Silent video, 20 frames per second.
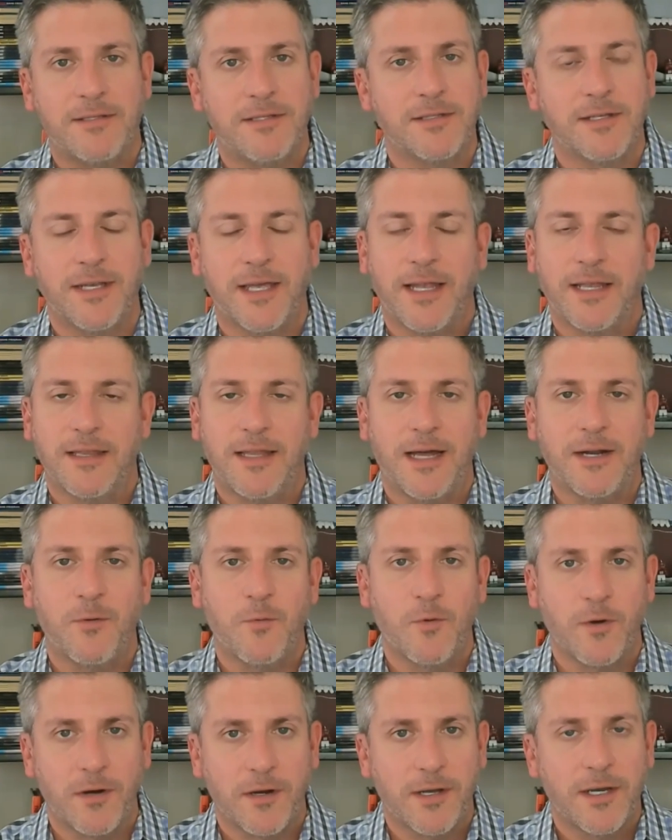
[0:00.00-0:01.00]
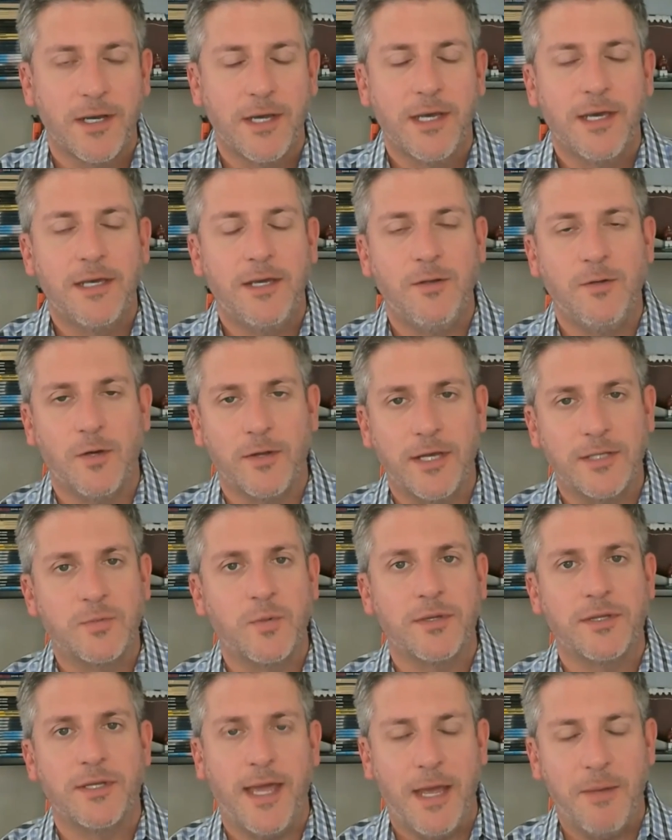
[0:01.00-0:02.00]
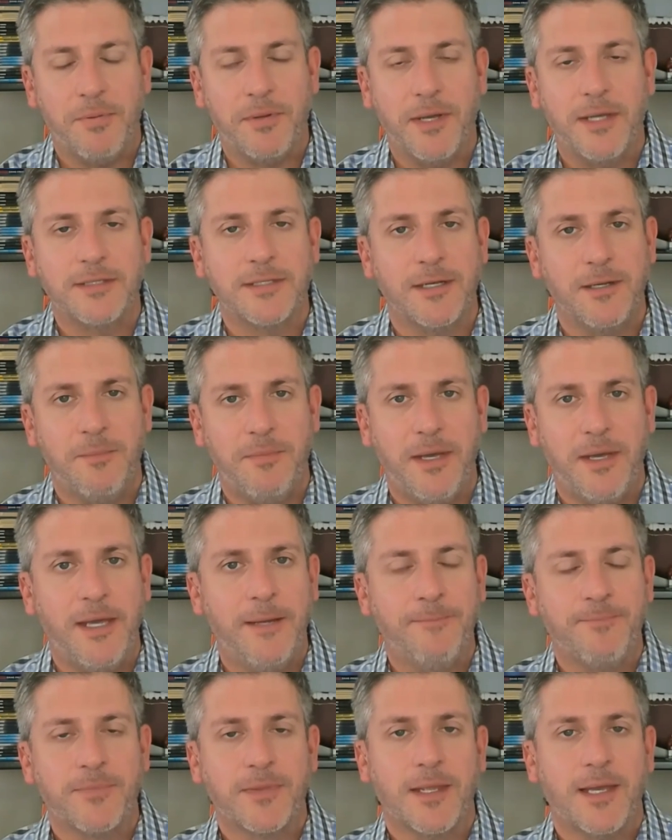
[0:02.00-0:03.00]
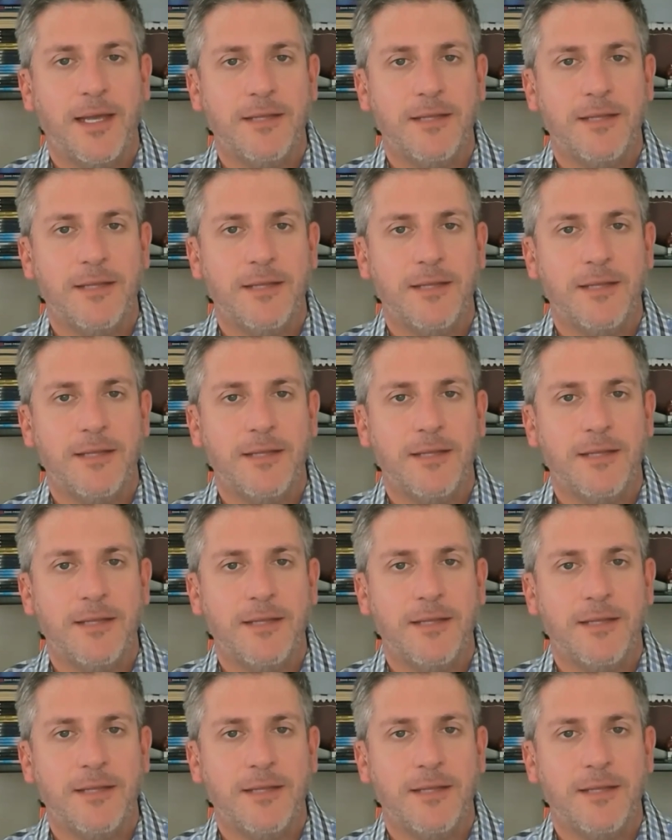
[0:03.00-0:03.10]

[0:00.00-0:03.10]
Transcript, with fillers: He's going to get a lot of work. That's what their game plan is going to be.